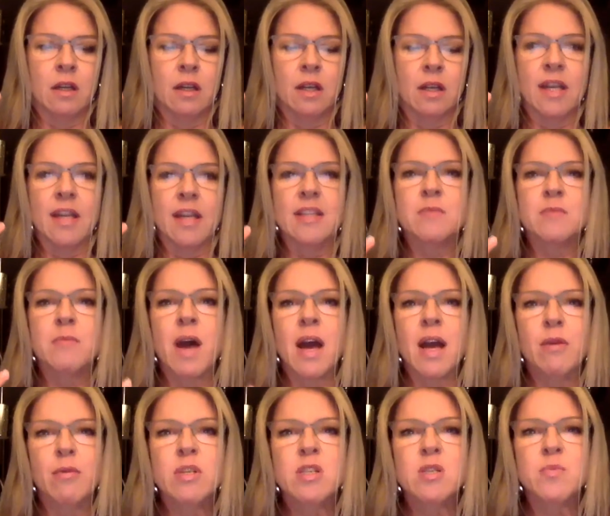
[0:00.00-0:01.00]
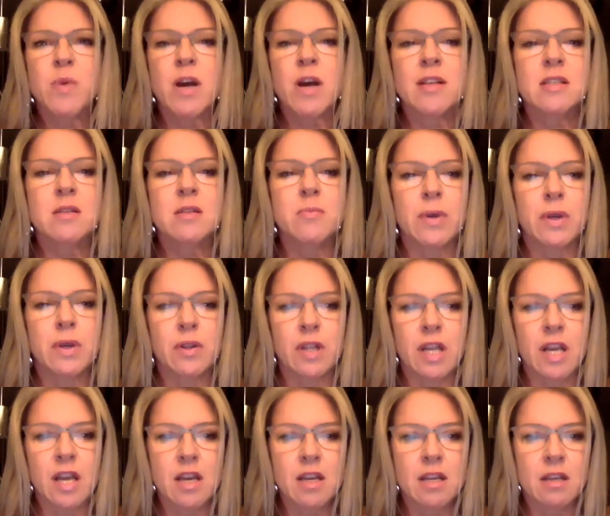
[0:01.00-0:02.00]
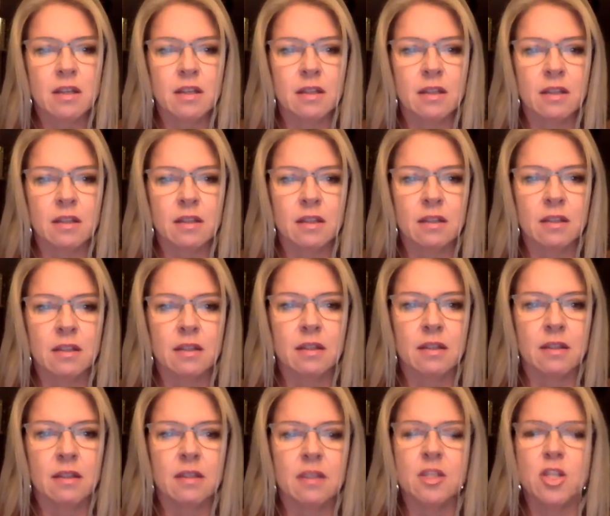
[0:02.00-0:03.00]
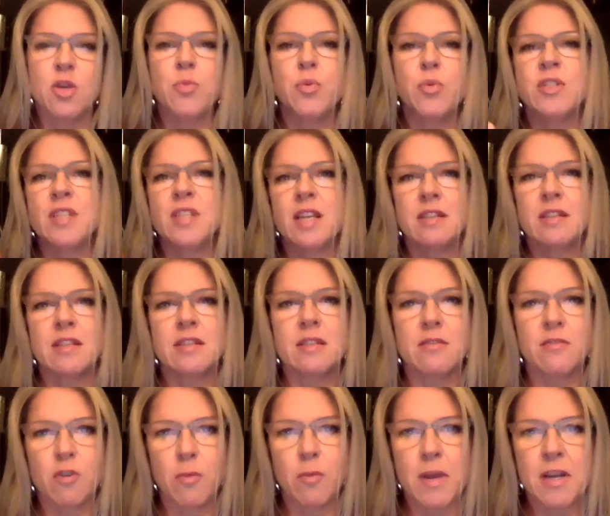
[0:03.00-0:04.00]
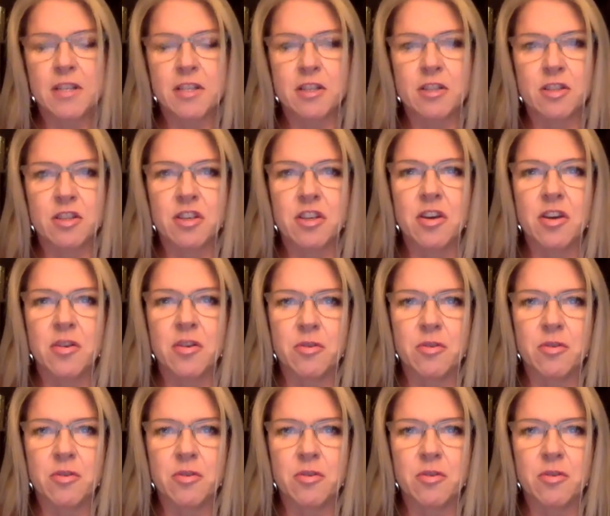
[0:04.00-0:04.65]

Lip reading: It is my responsibility to present this information to you.